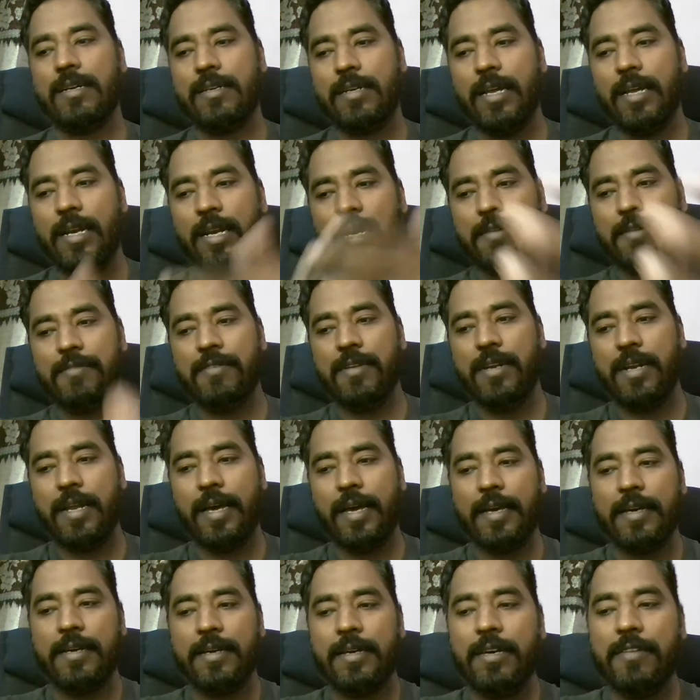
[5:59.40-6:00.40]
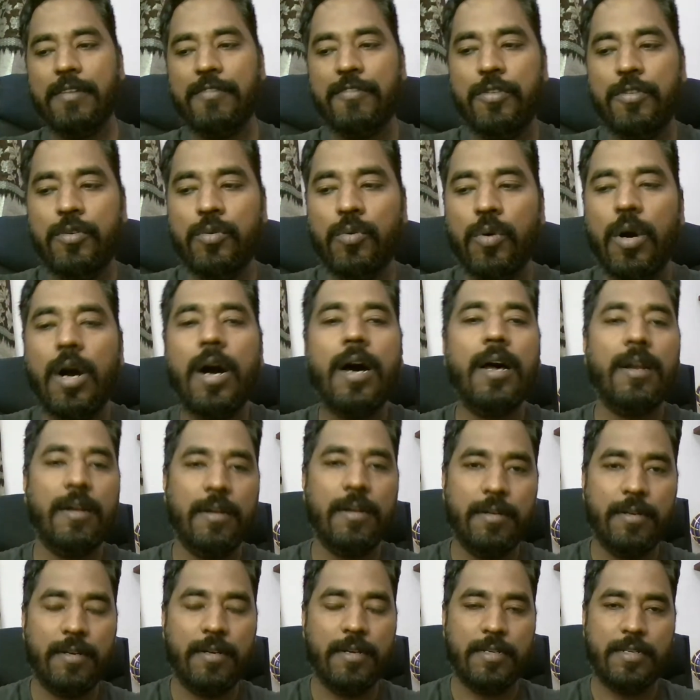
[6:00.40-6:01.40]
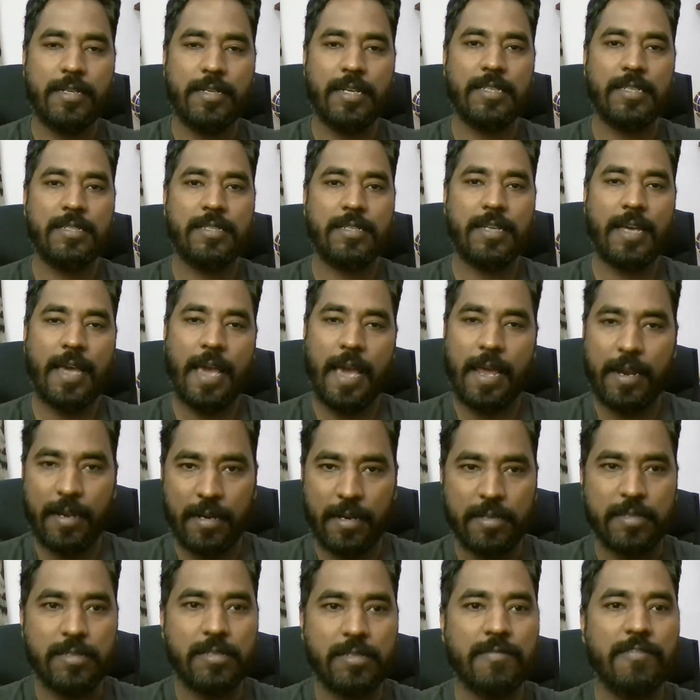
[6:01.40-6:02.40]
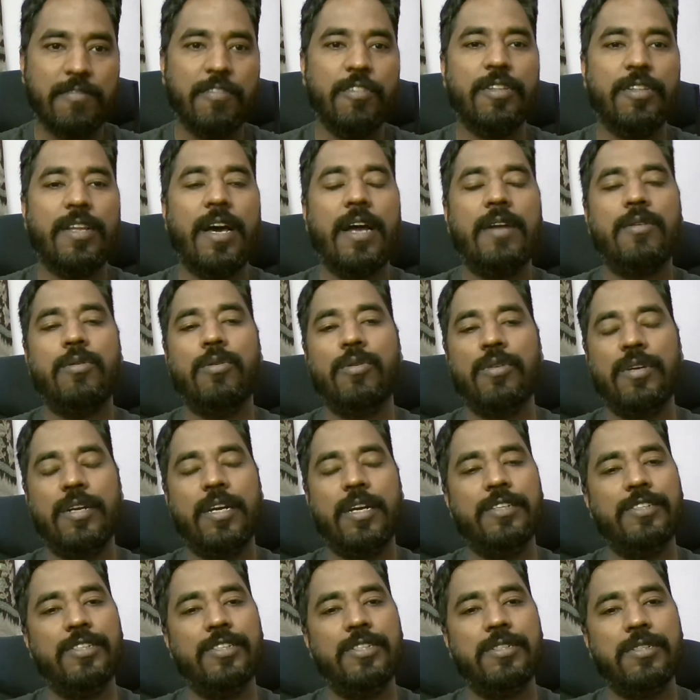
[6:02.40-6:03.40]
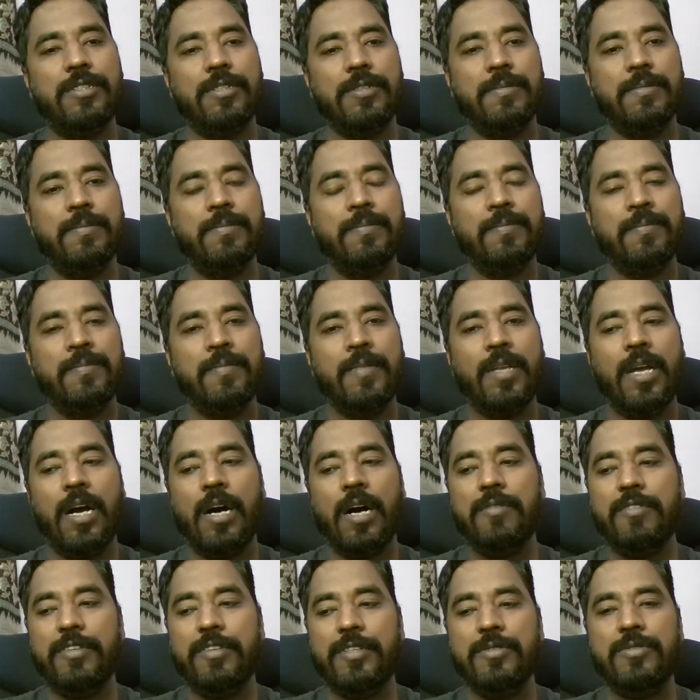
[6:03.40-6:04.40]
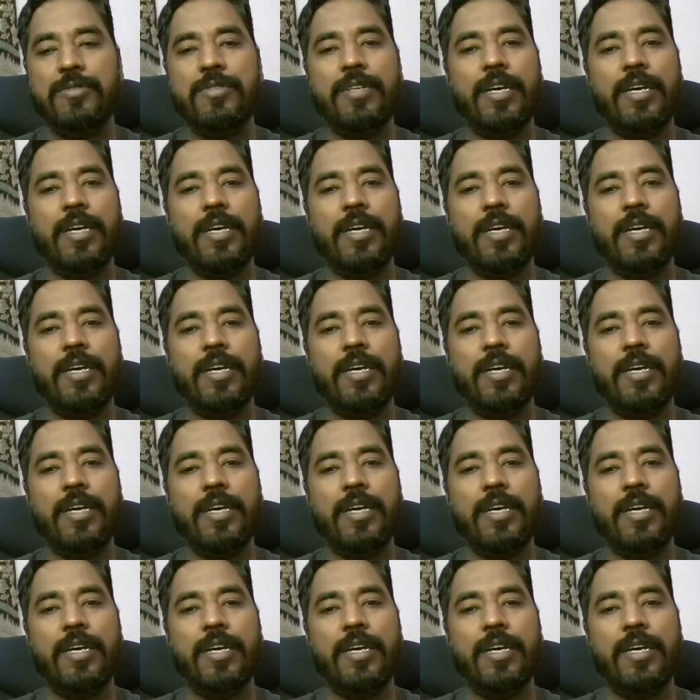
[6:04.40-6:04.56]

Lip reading: a level like if you are a test analyst for that organization, how would you